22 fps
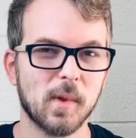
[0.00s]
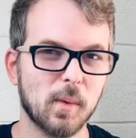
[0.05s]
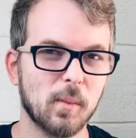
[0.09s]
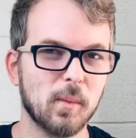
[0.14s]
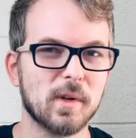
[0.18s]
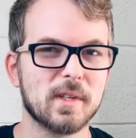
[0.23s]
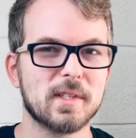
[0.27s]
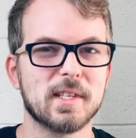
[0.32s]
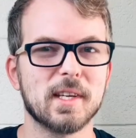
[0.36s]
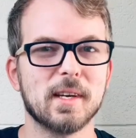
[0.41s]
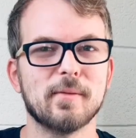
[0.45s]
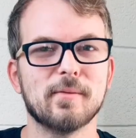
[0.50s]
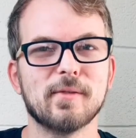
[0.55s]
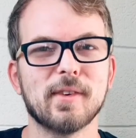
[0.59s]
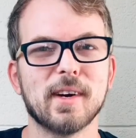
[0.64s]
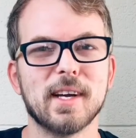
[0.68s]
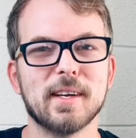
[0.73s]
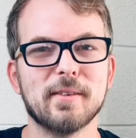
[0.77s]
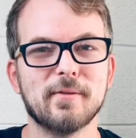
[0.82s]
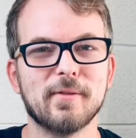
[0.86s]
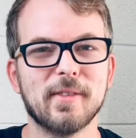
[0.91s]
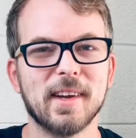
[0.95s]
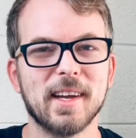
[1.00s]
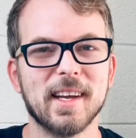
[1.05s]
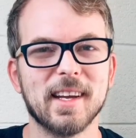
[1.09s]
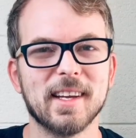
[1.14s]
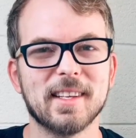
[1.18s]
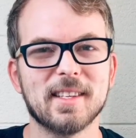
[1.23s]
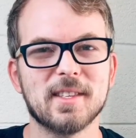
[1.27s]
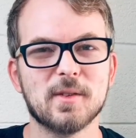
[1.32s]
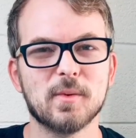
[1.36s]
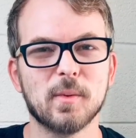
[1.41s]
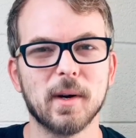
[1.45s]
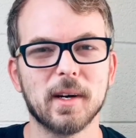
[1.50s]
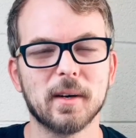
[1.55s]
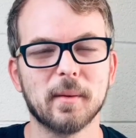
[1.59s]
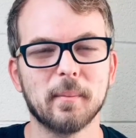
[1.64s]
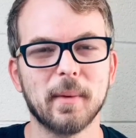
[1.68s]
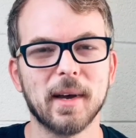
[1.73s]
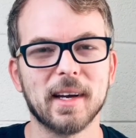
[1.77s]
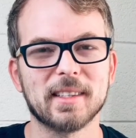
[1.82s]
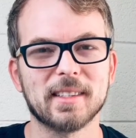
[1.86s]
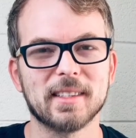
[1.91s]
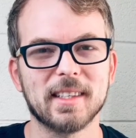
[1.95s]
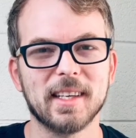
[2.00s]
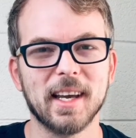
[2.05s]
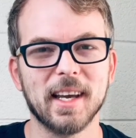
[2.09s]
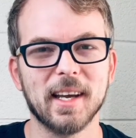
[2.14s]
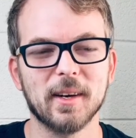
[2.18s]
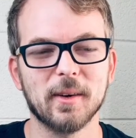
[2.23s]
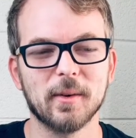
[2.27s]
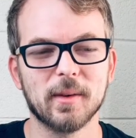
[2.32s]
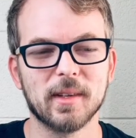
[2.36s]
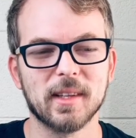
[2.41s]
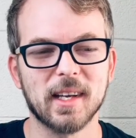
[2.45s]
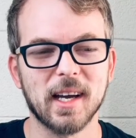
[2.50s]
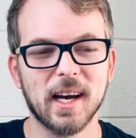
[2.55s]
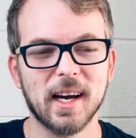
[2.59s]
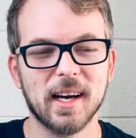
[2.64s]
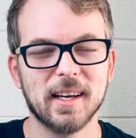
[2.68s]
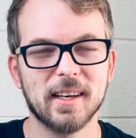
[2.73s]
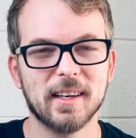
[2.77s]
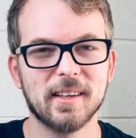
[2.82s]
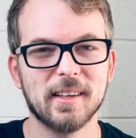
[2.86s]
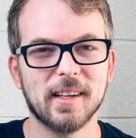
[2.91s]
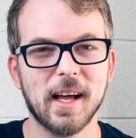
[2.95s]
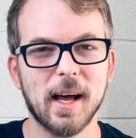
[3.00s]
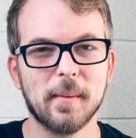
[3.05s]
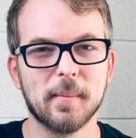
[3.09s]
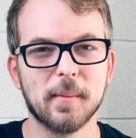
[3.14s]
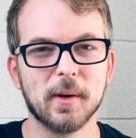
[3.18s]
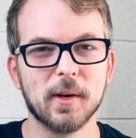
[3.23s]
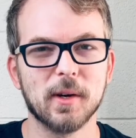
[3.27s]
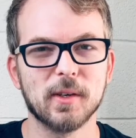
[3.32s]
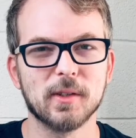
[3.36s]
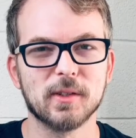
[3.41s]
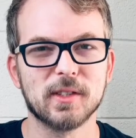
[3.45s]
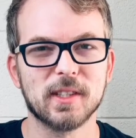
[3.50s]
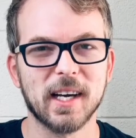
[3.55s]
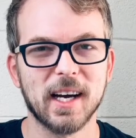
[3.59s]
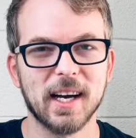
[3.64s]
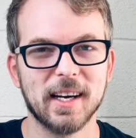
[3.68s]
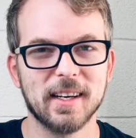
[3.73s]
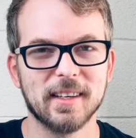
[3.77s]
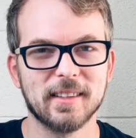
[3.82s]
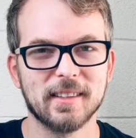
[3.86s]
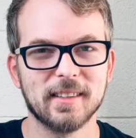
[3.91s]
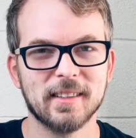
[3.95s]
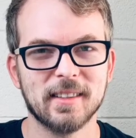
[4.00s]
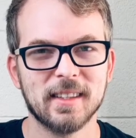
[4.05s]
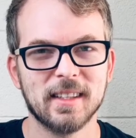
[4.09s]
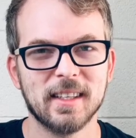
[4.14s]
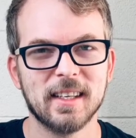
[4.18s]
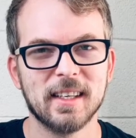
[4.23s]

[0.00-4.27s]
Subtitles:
What's up, fight fans? Welcome back to KO with Kyle. I'm your host, Kyle.